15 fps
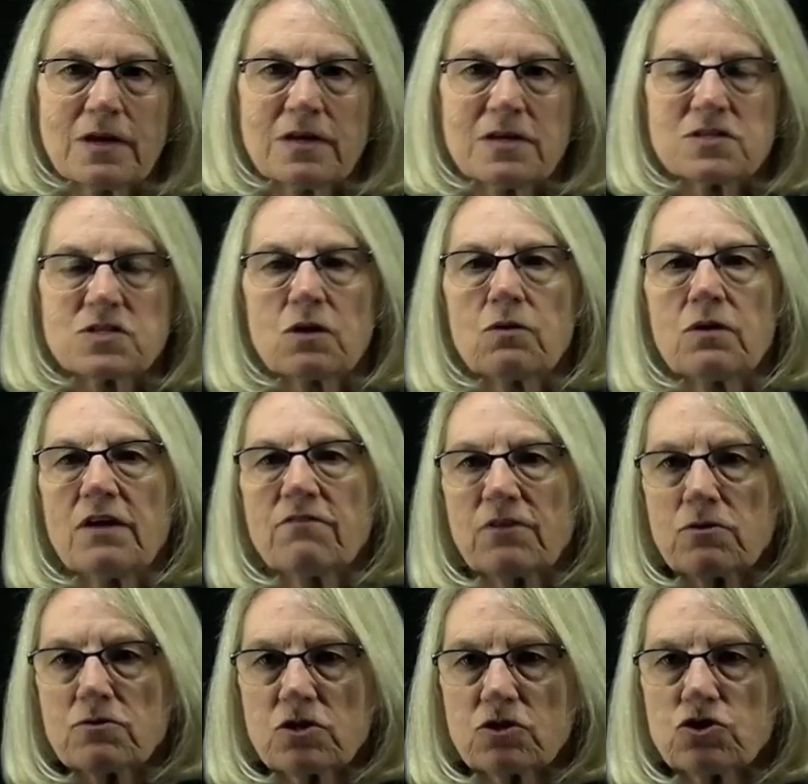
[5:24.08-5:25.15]
So if
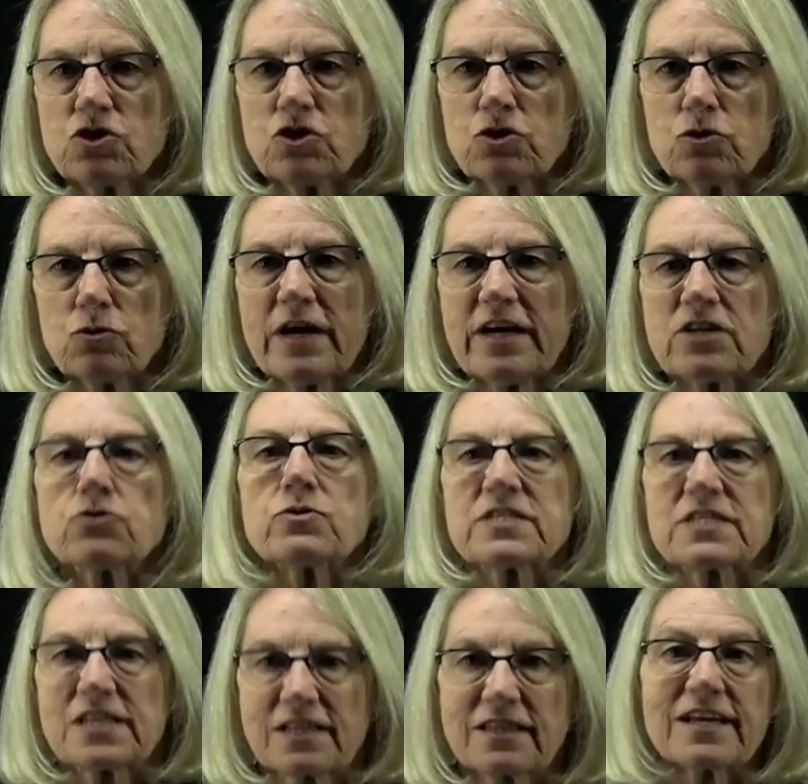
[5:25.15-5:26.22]
those are two
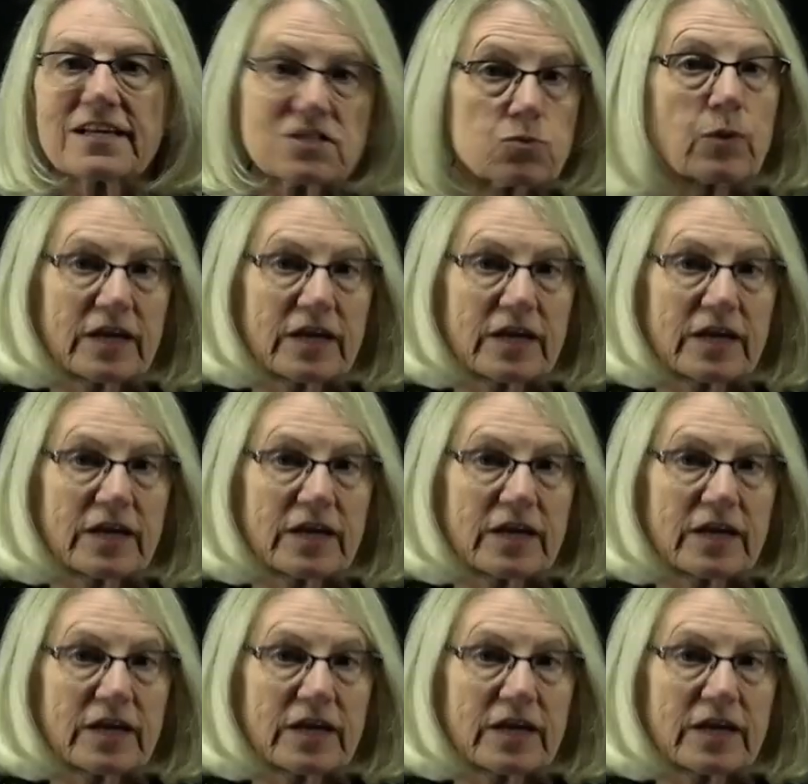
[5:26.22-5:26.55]
interesting things